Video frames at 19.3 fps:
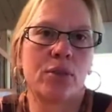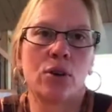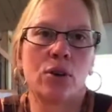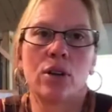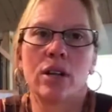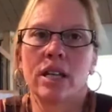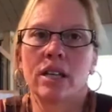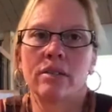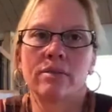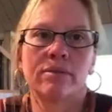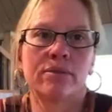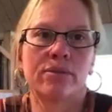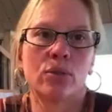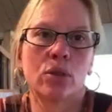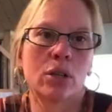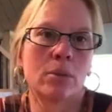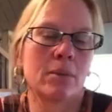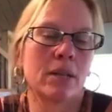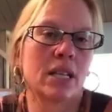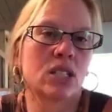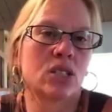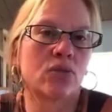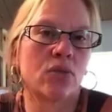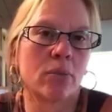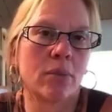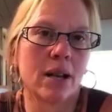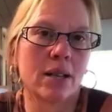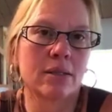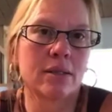thirty, forty
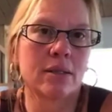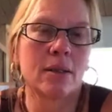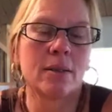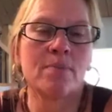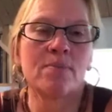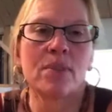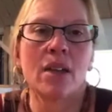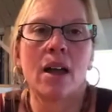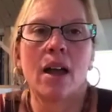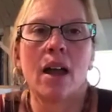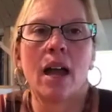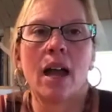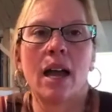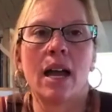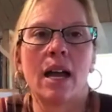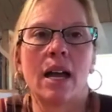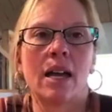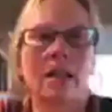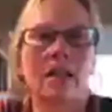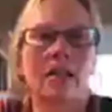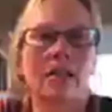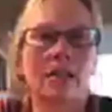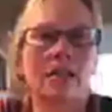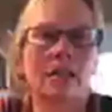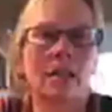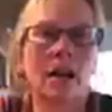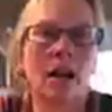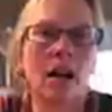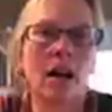minutes from us. And
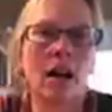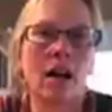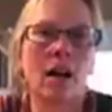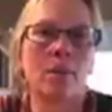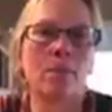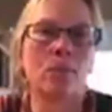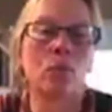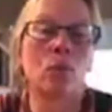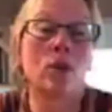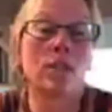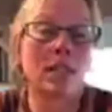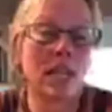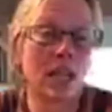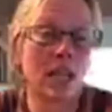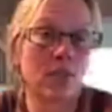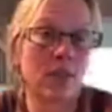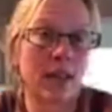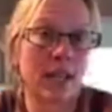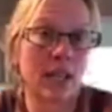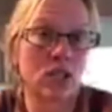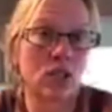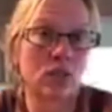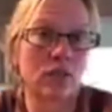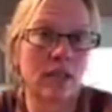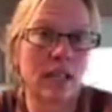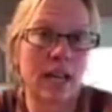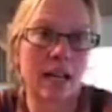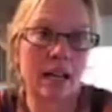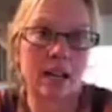um, we take
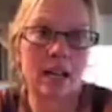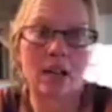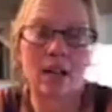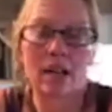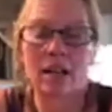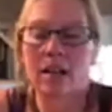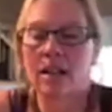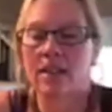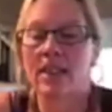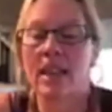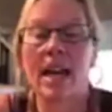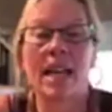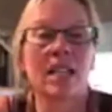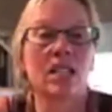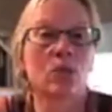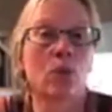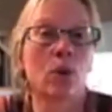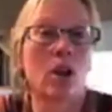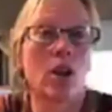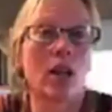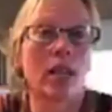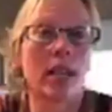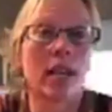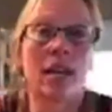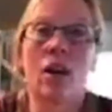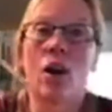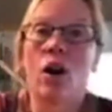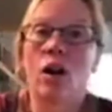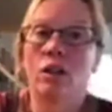advantage of that. Uh, that is where I
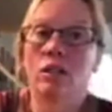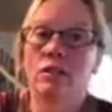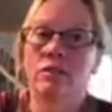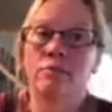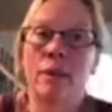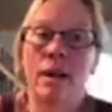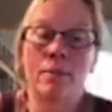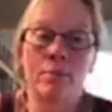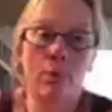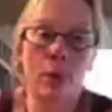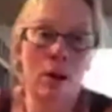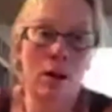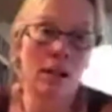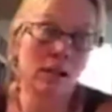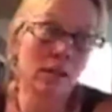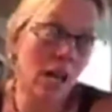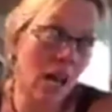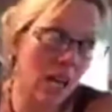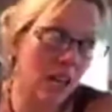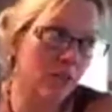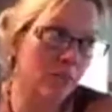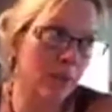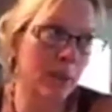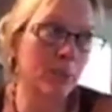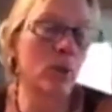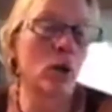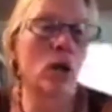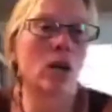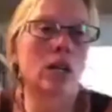get all of my, a lot of
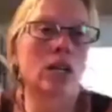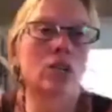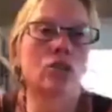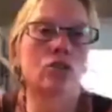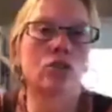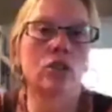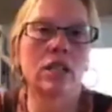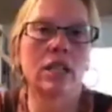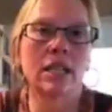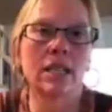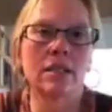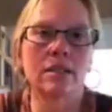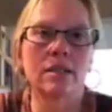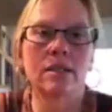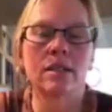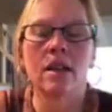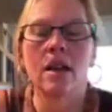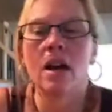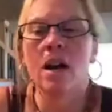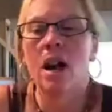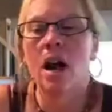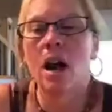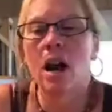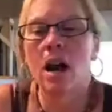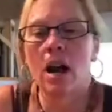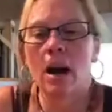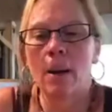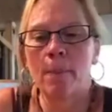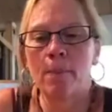my bulk ingredients.
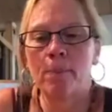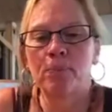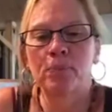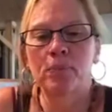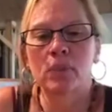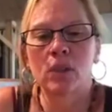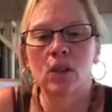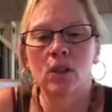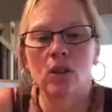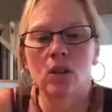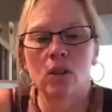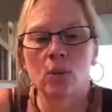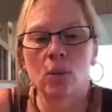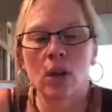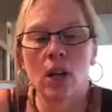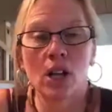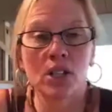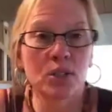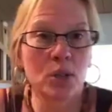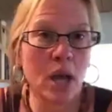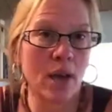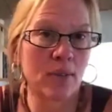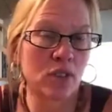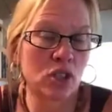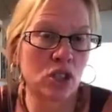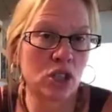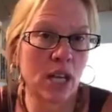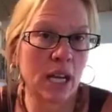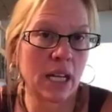Um, we also
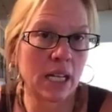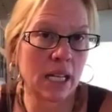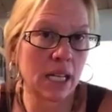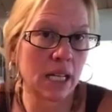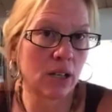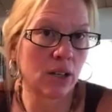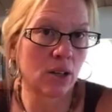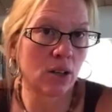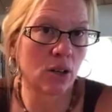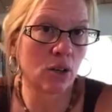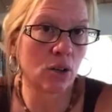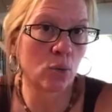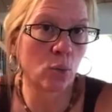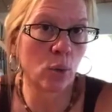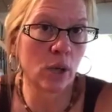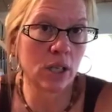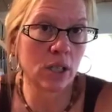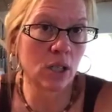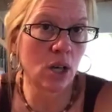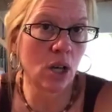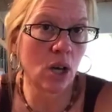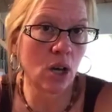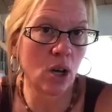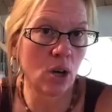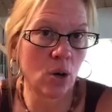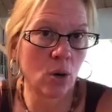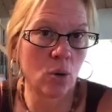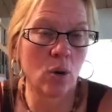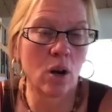have a chain here.
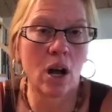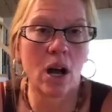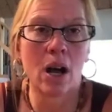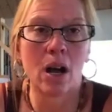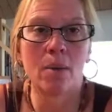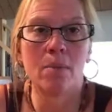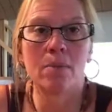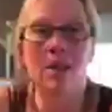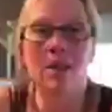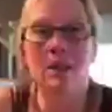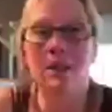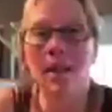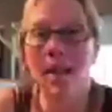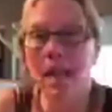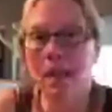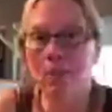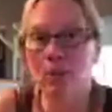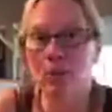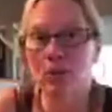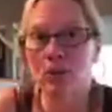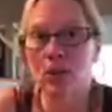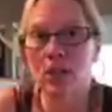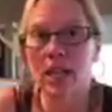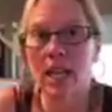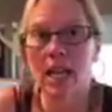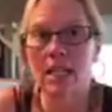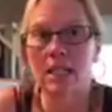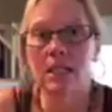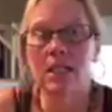WinCo um, is able to
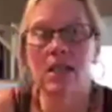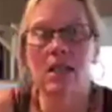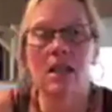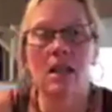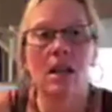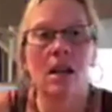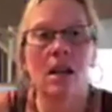get